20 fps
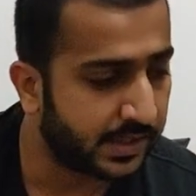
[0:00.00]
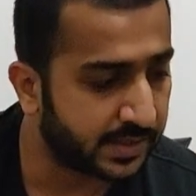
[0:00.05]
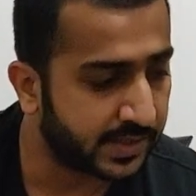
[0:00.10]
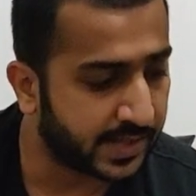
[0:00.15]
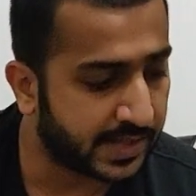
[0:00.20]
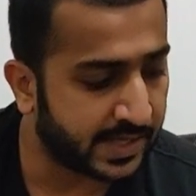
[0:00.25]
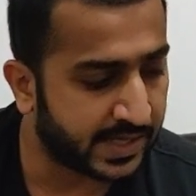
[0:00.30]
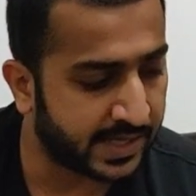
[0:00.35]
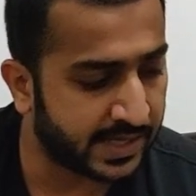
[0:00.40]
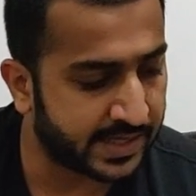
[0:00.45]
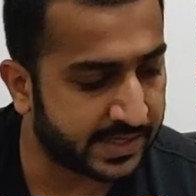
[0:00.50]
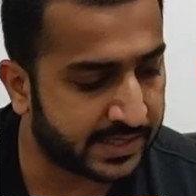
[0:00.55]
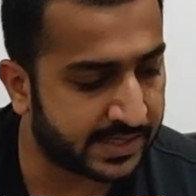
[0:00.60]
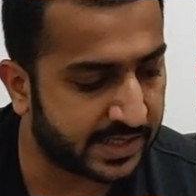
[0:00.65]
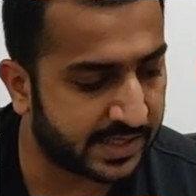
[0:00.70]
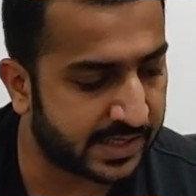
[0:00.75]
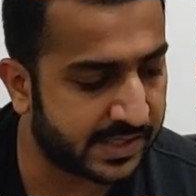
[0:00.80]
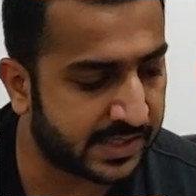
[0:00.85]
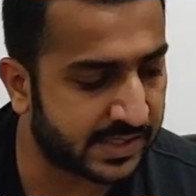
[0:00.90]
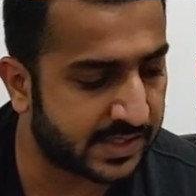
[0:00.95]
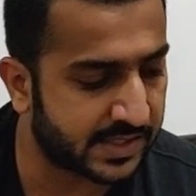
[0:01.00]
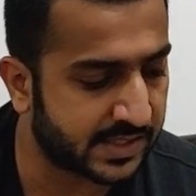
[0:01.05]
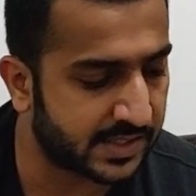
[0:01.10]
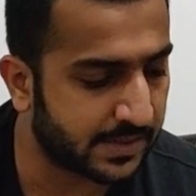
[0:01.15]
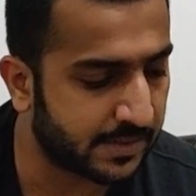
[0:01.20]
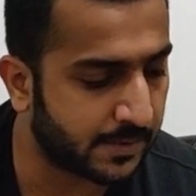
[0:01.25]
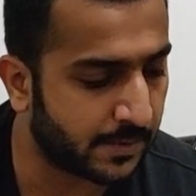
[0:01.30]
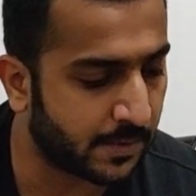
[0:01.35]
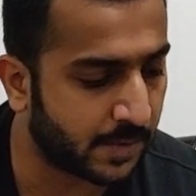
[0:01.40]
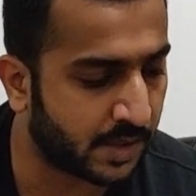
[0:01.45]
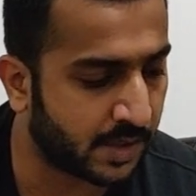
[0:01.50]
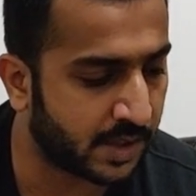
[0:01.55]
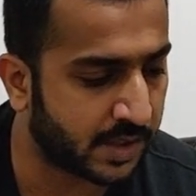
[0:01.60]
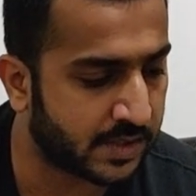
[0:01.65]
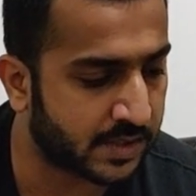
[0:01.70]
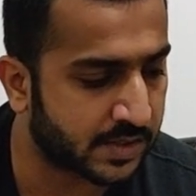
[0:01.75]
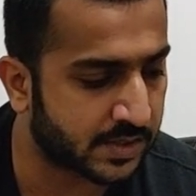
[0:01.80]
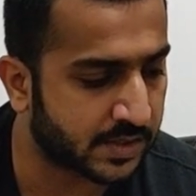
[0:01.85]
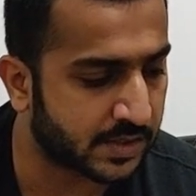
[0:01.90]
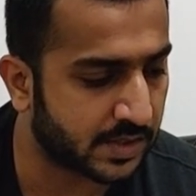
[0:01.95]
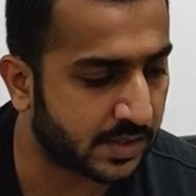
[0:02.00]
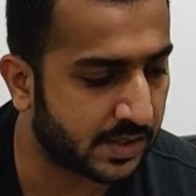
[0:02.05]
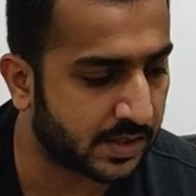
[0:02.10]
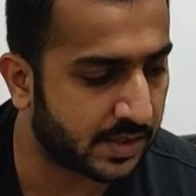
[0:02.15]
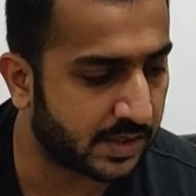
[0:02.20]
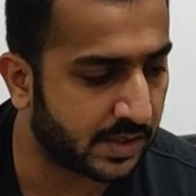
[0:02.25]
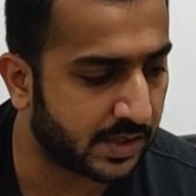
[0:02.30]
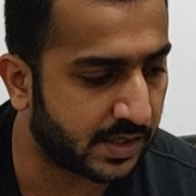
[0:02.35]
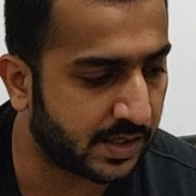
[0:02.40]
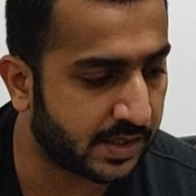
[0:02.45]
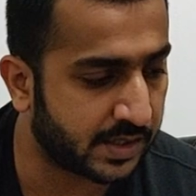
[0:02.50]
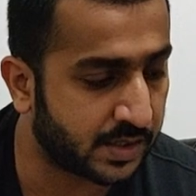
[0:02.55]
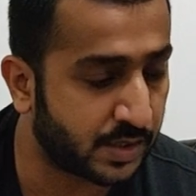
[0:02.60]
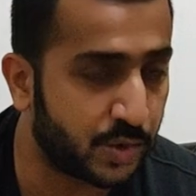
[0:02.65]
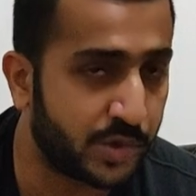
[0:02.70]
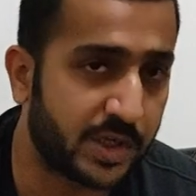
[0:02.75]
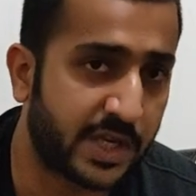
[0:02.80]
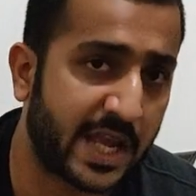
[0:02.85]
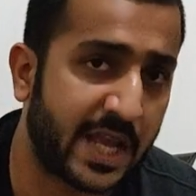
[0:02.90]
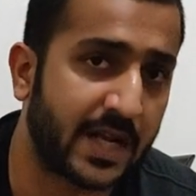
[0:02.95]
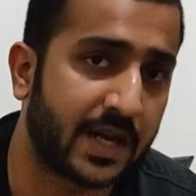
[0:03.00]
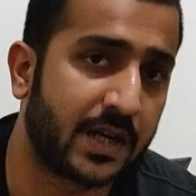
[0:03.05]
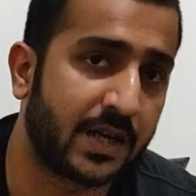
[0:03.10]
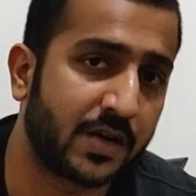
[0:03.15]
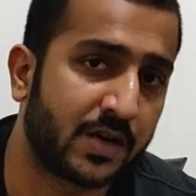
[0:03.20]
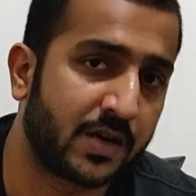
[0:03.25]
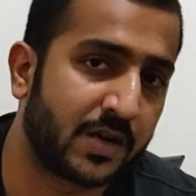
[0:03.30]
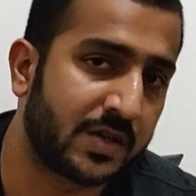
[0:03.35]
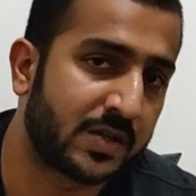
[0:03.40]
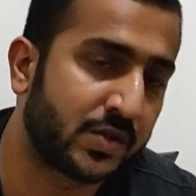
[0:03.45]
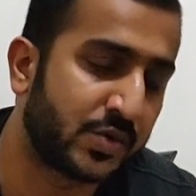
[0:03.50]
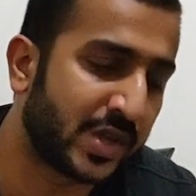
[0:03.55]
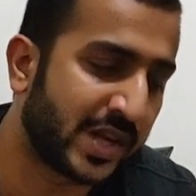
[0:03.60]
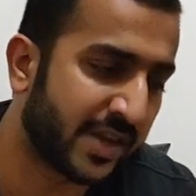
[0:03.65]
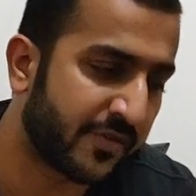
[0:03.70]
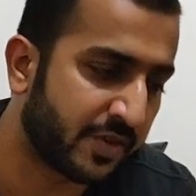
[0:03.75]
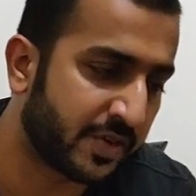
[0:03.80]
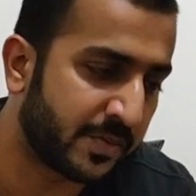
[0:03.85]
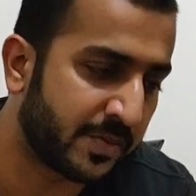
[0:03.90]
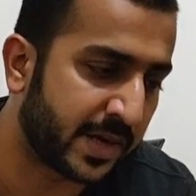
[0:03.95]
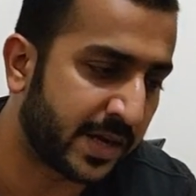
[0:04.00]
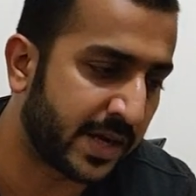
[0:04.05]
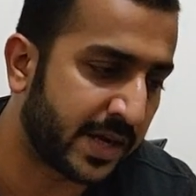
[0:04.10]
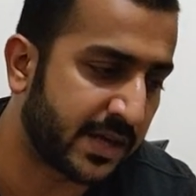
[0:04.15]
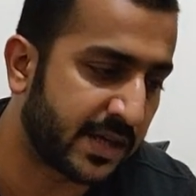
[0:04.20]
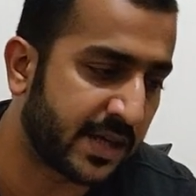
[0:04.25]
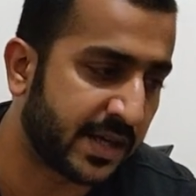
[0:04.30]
that this was a 210 or a 211 bat.